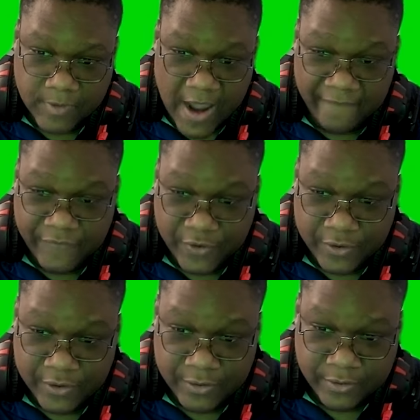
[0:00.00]

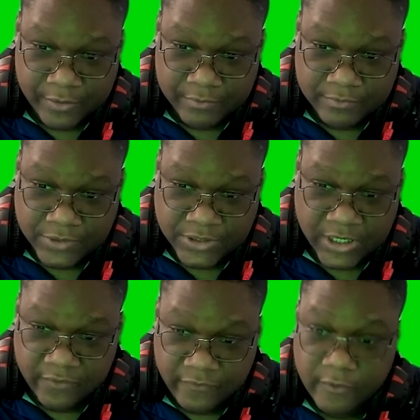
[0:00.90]
after
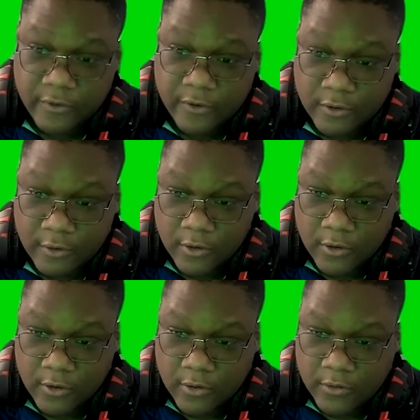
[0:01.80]
Jennifer
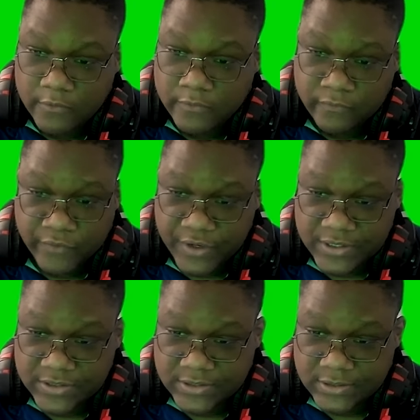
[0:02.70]

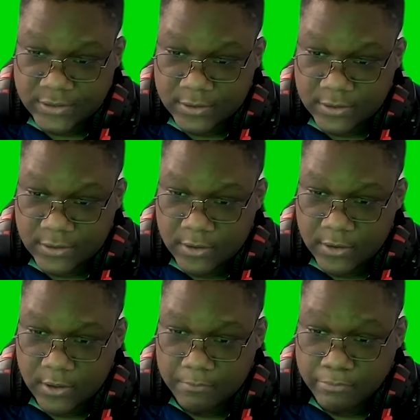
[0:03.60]
frees
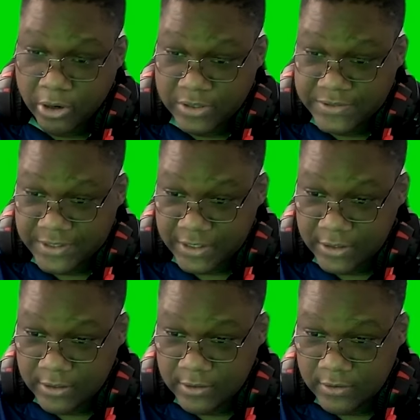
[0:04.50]

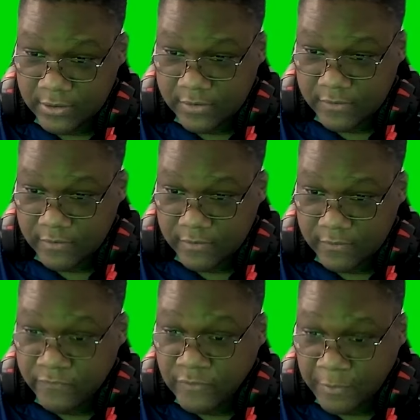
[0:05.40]
Blonsky
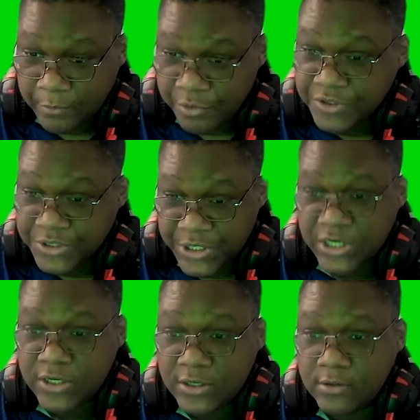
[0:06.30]
from
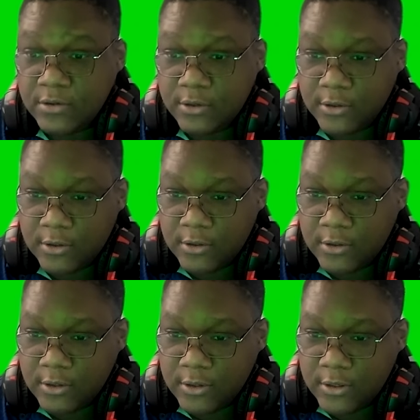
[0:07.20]
prison,
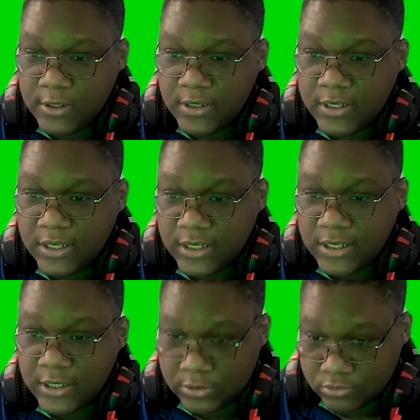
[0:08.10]

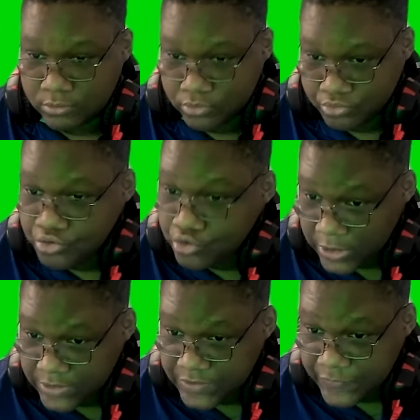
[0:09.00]
he
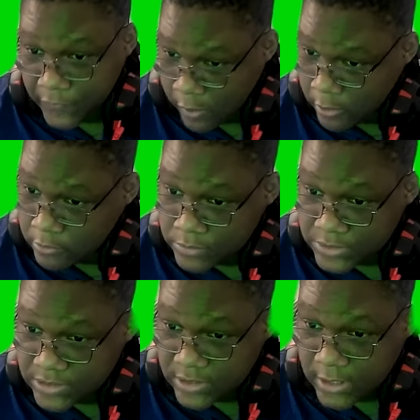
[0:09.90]

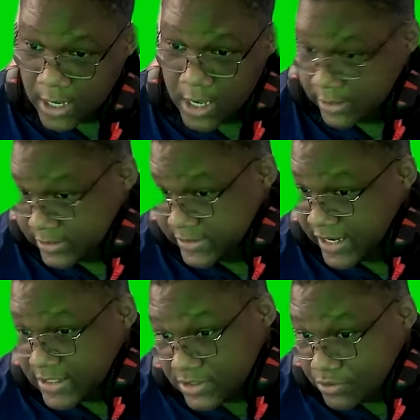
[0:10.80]
transforms and
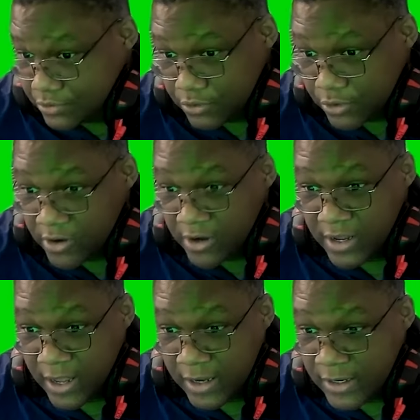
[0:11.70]
attacks New York
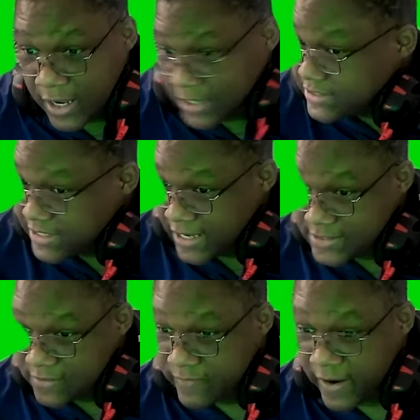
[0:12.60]
again, and she has
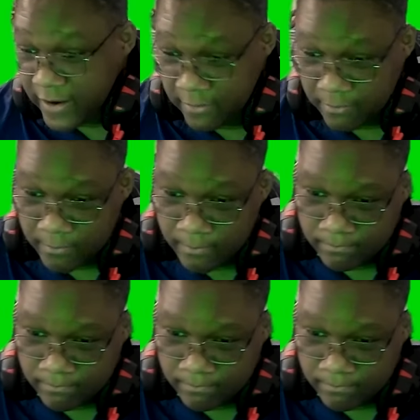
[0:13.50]
to fight him.